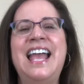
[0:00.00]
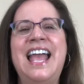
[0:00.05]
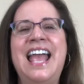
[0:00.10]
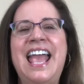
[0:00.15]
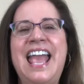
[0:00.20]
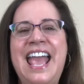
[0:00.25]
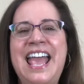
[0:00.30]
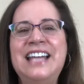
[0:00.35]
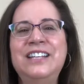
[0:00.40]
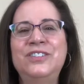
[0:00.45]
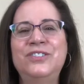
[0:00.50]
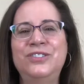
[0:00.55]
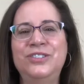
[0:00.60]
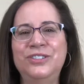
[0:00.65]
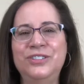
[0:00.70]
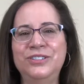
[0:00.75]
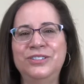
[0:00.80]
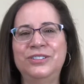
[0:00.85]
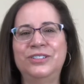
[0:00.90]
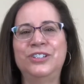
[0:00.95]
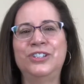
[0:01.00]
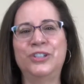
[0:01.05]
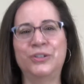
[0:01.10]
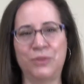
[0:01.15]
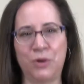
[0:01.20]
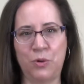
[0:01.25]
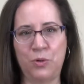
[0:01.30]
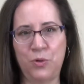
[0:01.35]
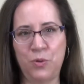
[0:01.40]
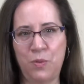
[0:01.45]
Answer your
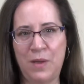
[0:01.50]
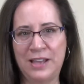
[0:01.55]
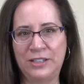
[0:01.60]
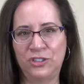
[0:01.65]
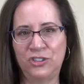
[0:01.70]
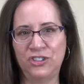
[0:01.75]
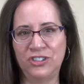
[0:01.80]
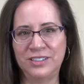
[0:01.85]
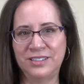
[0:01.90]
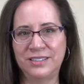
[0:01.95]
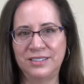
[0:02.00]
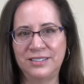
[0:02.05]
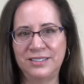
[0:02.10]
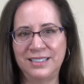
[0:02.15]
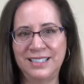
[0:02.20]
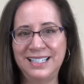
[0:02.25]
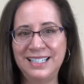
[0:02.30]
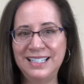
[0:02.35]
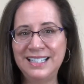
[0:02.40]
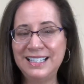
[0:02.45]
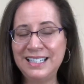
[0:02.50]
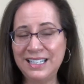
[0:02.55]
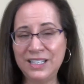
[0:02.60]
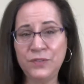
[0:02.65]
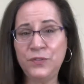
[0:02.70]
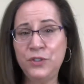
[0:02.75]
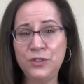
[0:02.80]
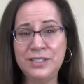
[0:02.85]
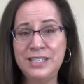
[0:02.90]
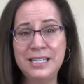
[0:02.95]
own questions. If
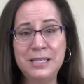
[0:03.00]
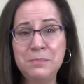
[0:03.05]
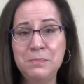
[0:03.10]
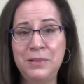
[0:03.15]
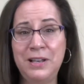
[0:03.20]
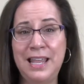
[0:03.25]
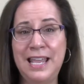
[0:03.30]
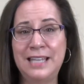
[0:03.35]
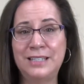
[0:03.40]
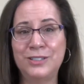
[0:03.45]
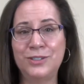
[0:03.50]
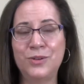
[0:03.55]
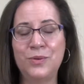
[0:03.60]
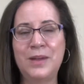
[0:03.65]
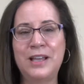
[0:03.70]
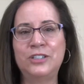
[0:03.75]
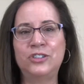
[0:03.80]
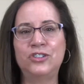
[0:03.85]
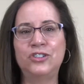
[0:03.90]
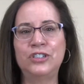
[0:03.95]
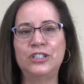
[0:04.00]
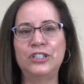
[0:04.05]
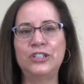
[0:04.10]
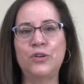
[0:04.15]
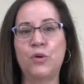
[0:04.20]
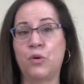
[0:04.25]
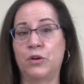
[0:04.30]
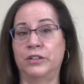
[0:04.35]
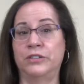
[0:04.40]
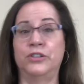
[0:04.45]
you didn't plant a question
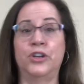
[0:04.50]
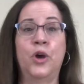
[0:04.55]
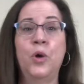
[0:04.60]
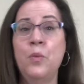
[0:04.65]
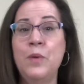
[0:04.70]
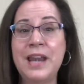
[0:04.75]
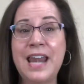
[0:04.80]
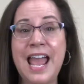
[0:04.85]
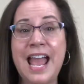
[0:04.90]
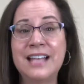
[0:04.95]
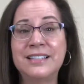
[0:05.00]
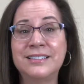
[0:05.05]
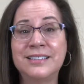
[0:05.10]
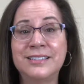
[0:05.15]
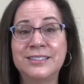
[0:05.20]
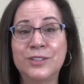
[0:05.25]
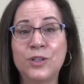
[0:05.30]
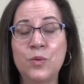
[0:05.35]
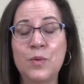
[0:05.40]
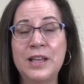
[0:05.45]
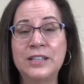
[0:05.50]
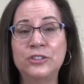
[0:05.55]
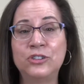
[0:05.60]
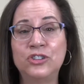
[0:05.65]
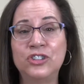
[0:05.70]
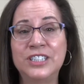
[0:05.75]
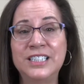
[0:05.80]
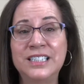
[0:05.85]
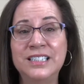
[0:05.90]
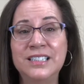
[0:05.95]
or no one asks a
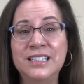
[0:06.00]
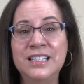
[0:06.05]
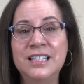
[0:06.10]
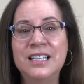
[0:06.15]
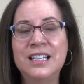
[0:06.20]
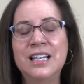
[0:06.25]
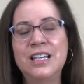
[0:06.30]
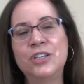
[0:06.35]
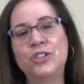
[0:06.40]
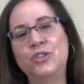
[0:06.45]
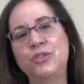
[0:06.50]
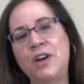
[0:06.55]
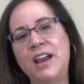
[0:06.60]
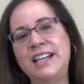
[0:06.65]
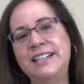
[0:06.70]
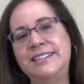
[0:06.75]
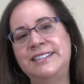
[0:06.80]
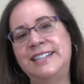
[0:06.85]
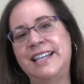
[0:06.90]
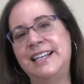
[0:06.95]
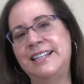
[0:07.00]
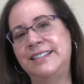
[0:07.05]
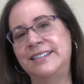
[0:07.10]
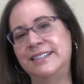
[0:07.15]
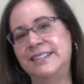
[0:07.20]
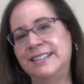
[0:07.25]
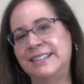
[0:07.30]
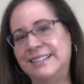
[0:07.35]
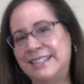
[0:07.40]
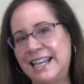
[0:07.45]
question, try
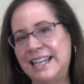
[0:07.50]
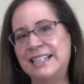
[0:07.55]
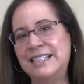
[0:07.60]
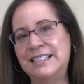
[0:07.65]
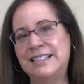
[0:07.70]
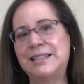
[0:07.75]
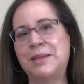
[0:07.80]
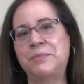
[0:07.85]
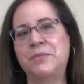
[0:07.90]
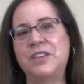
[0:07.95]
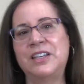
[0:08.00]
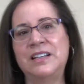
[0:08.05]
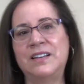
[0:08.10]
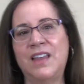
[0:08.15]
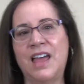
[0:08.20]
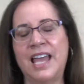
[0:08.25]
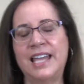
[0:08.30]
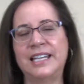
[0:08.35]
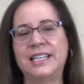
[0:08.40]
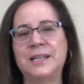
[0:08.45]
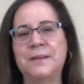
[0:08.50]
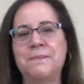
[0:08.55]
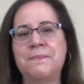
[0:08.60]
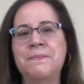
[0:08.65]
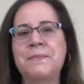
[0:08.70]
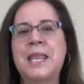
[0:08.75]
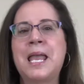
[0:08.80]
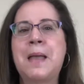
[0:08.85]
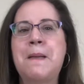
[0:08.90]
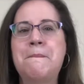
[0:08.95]
saying something like,
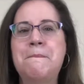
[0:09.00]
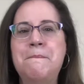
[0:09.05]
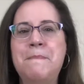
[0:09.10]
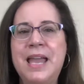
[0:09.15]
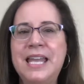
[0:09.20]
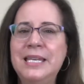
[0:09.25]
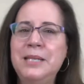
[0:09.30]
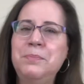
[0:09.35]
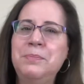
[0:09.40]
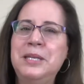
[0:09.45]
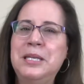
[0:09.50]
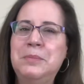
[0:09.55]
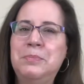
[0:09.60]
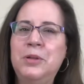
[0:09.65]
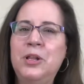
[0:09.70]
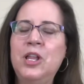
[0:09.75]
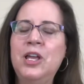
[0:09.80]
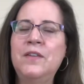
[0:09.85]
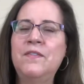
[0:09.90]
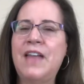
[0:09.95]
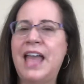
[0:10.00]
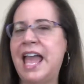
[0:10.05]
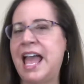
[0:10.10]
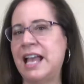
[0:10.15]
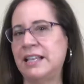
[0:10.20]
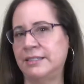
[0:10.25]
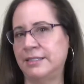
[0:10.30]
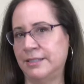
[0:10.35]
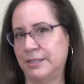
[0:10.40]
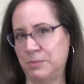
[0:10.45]
many people have
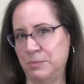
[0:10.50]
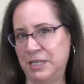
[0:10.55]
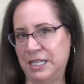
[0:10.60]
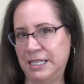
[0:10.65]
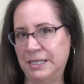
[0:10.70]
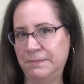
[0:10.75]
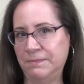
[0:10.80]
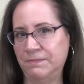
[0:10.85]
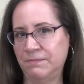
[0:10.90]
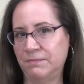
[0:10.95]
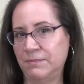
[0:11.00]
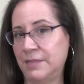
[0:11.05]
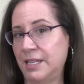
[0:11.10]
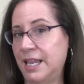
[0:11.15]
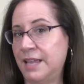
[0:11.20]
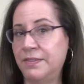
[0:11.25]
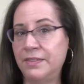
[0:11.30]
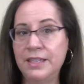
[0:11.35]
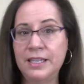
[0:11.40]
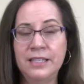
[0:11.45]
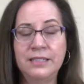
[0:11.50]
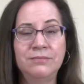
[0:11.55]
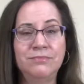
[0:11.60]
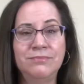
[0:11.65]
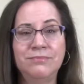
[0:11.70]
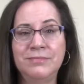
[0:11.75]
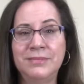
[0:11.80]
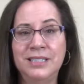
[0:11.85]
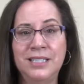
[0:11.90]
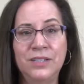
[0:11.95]
asked me, and then
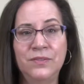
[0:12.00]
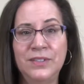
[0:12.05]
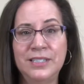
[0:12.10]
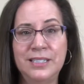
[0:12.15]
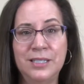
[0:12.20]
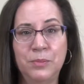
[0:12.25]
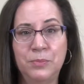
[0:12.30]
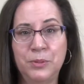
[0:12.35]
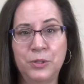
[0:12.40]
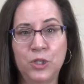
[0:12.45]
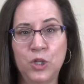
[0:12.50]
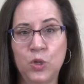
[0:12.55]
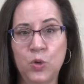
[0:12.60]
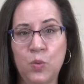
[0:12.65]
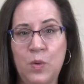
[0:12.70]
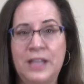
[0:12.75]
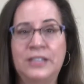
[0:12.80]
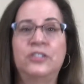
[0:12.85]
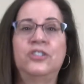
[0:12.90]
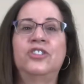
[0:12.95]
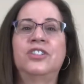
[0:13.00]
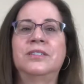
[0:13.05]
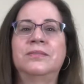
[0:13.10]
give a typical question.